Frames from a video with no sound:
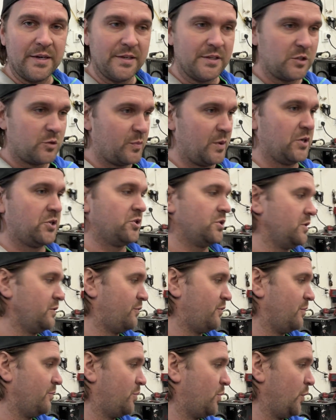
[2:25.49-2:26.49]
especially
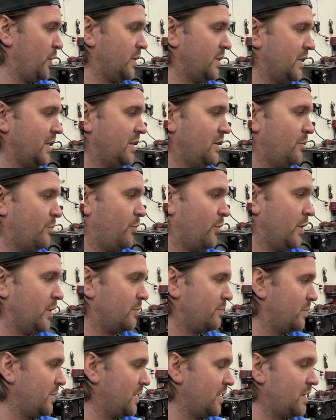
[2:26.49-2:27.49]
from point A to
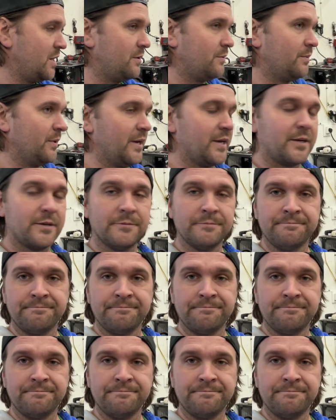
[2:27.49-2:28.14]
point B, like